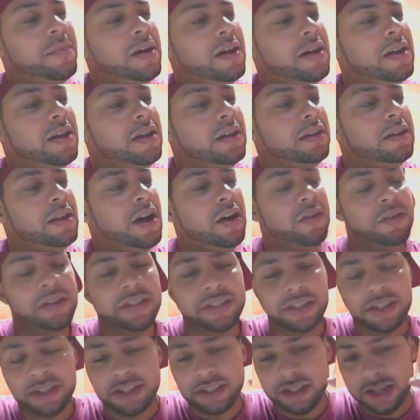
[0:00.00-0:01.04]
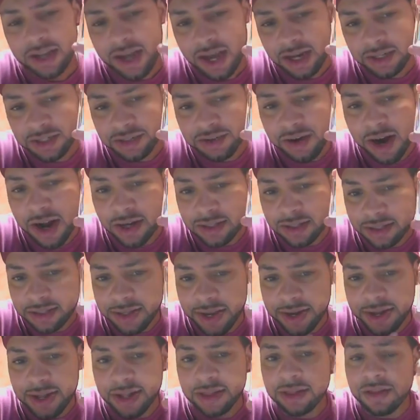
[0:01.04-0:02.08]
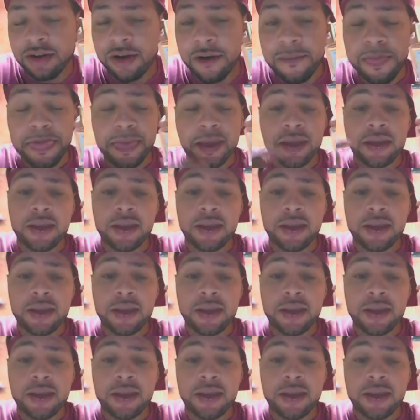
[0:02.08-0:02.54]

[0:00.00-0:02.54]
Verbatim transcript: But no, this is an extract, just like I thought.